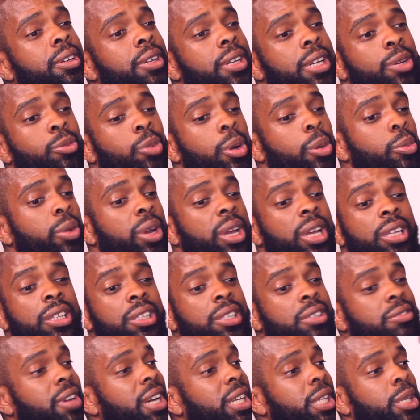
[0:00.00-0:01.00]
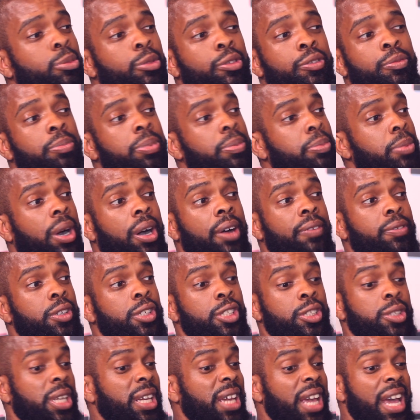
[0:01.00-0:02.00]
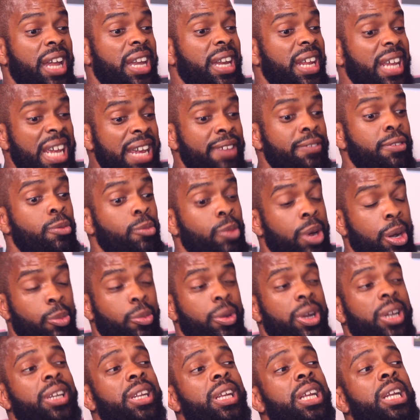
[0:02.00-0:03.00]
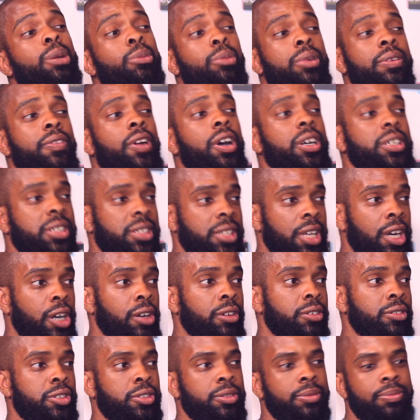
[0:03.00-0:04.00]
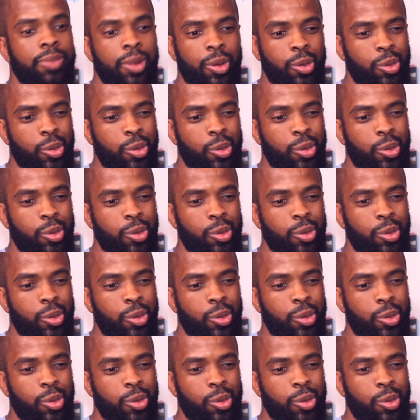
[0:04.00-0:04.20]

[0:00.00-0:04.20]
and when we're interacting with others, and even when we're dealing with ourselves,